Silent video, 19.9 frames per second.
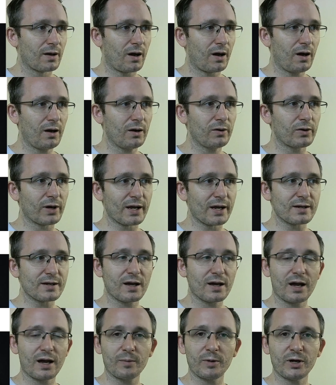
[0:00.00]
All right,
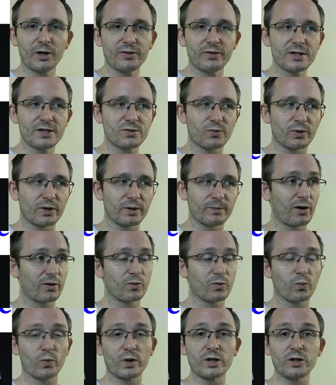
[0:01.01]
how about this one?
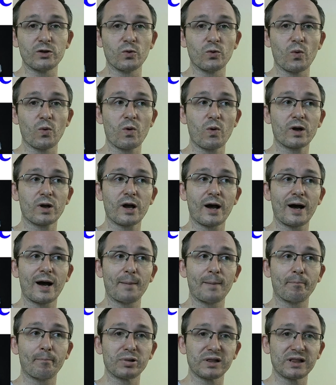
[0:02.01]
When you
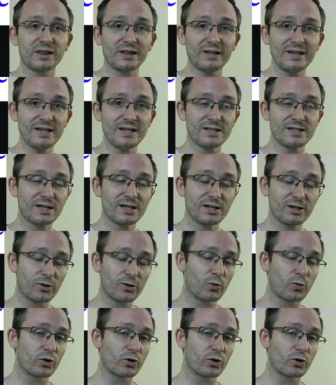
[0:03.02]
complete your